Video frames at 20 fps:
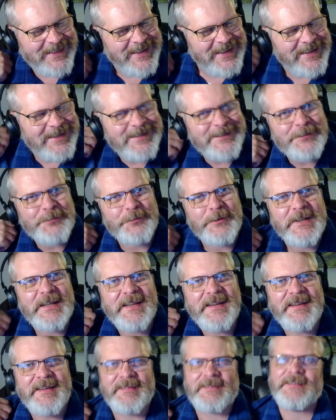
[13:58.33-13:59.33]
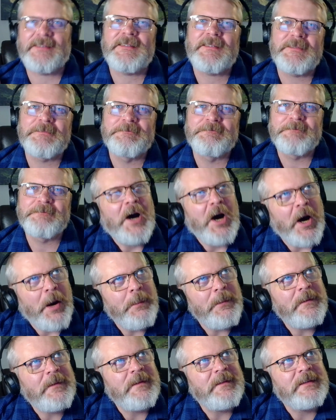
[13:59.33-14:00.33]
it really isn't.
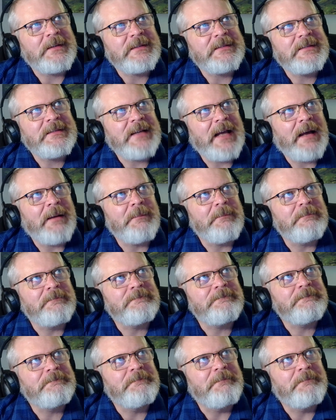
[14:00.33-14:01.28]
Obviously, there's some